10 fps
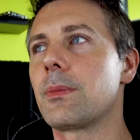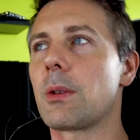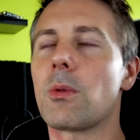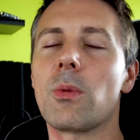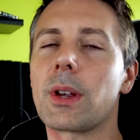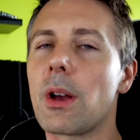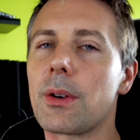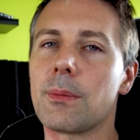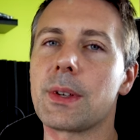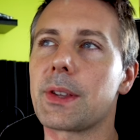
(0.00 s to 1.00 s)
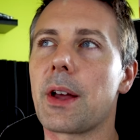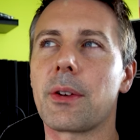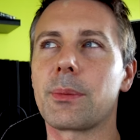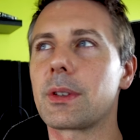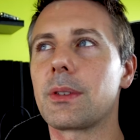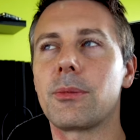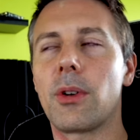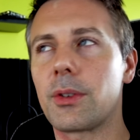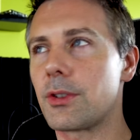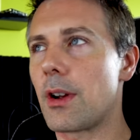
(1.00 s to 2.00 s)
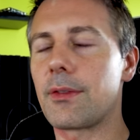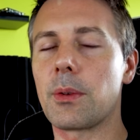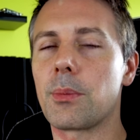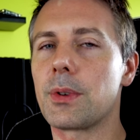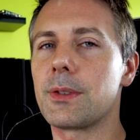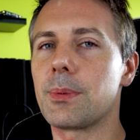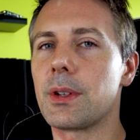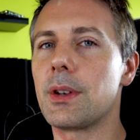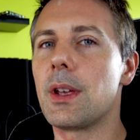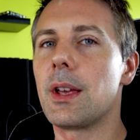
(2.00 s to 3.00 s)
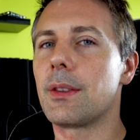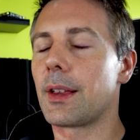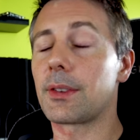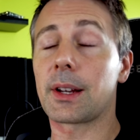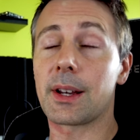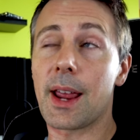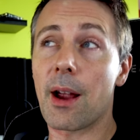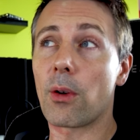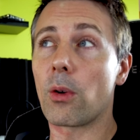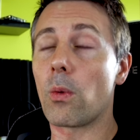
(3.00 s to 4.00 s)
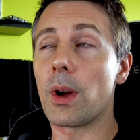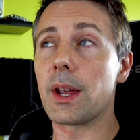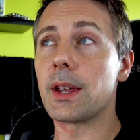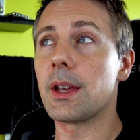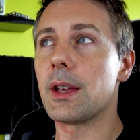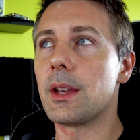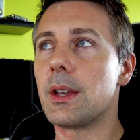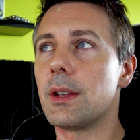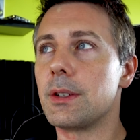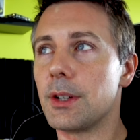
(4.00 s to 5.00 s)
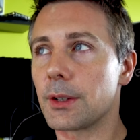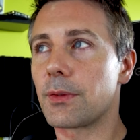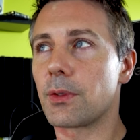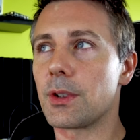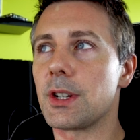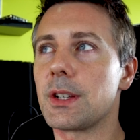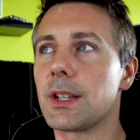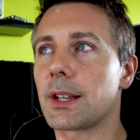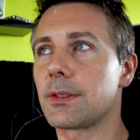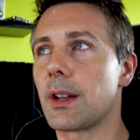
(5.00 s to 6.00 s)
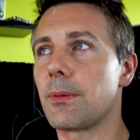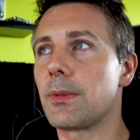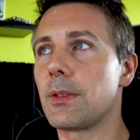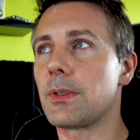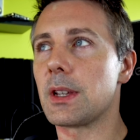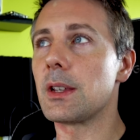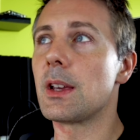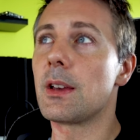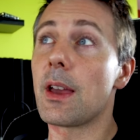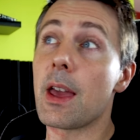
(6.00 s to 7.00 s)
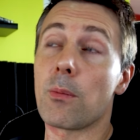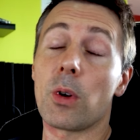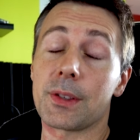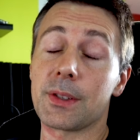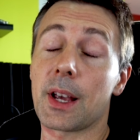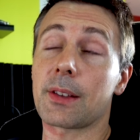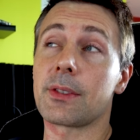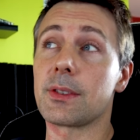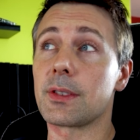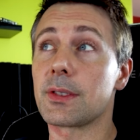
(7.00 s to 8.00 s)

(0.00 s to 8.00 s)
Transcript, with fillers: Like, well, we're going to miss out on it because I'm not driving to Brisbane. That's like an hour away just for a GTX 950. And what's next is a